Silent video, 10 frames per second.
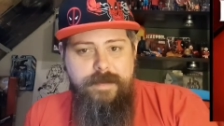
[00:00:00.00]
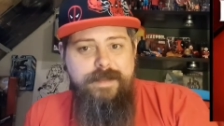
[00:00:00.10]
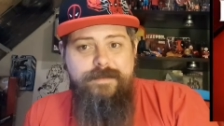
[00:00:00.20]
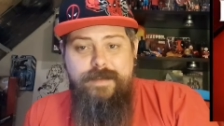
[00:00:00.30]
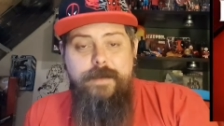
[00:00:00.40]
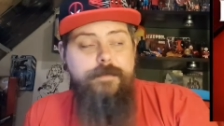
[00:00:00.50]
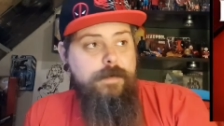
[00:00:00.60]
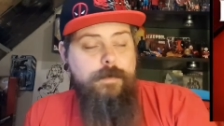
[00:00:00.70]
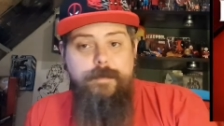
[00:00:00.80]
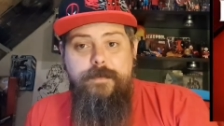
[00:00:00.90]
It's
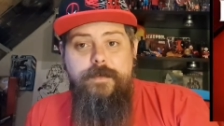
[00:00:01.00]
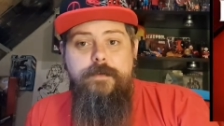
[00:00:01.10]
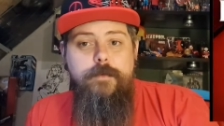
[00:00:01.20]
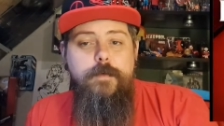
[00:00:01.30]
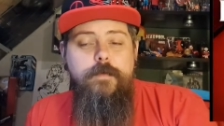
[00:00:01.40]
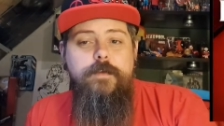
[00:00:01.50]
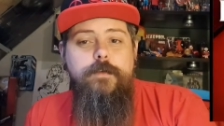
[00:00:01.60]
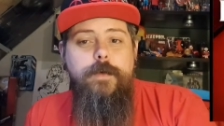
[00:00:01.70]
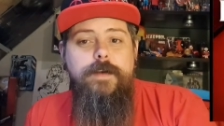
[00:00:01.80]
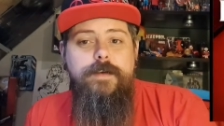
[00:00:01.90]
definitely one of my favourite movies of
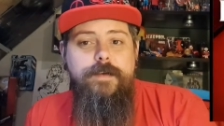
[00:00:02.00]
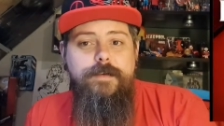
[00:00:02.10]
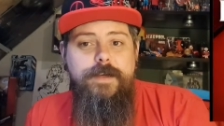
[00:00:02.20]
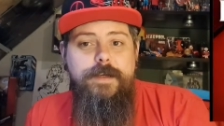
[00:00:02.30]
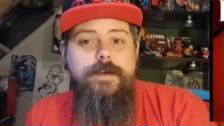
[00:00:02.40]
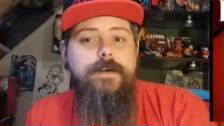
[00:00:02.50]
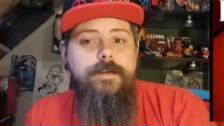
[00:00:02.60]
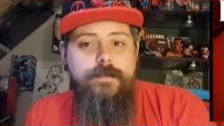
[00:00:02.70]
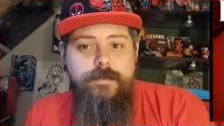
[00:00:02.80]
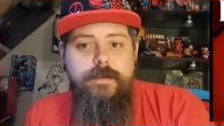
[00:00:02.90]
2019.
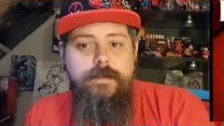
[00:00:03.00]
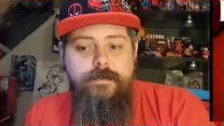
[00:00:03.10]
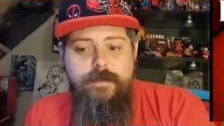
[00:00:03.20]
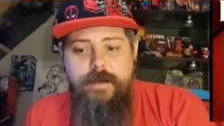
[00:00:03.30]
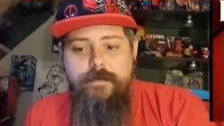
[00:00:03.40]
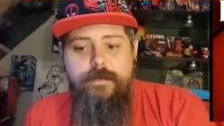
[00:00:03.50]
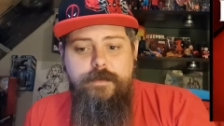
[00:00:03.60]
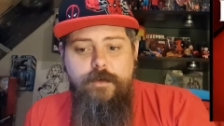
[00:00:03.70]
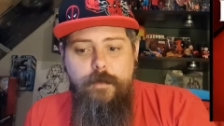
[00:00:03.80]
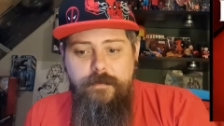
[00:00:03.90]
It's definitely
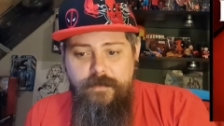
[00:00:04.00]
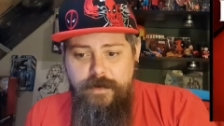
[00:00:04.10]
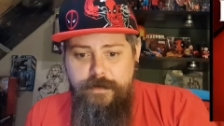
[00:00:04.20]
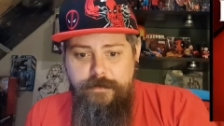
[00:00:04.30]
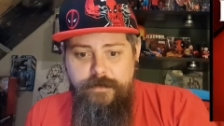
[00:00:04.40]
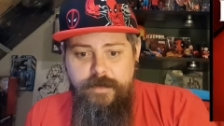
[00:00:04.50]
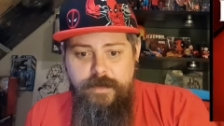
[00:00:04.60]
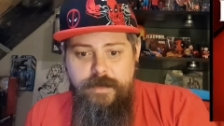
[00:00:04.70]
top 5.